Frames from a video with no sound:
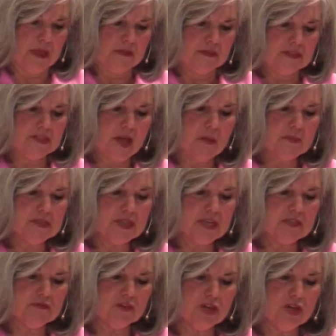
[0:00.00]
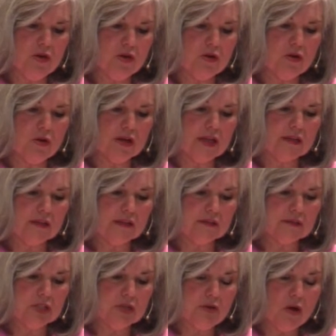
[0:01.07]
The psalmist says, For you, O God,
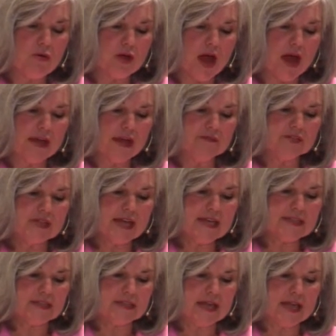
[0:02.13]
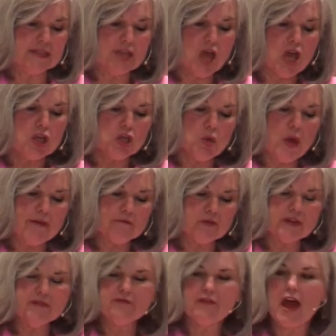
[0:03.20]
you, o God have tested us. You have
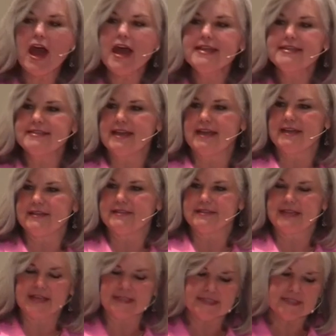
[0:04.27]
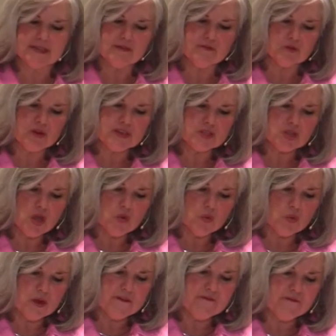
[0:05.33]
refined us as silver is
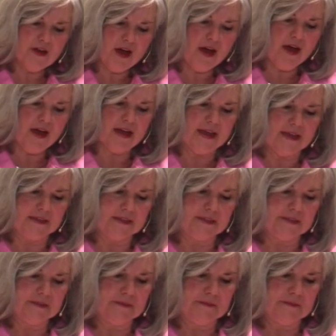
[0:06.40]
refined.